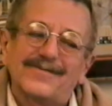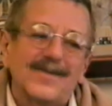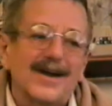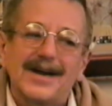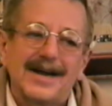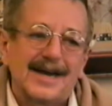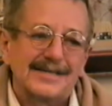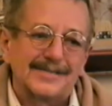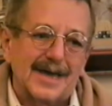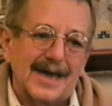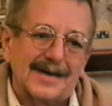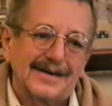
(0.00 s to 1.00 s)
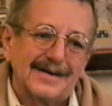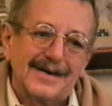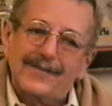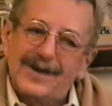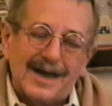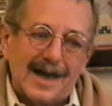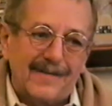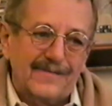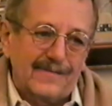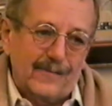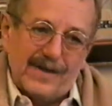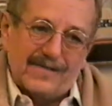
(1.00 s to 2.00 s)
He's a very nice man. And we
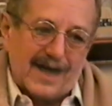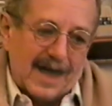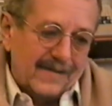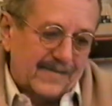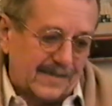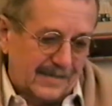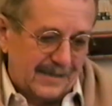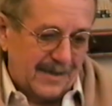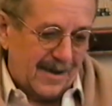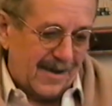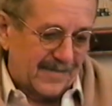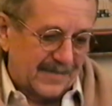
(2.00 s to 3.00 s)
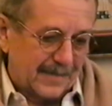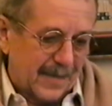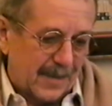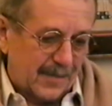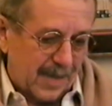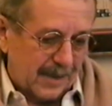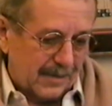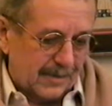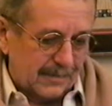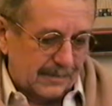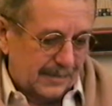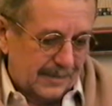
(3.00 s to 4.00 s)
laugh. We have laughed often about
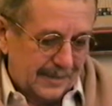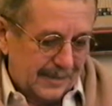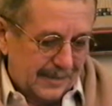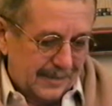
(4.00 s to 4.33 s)
that whole...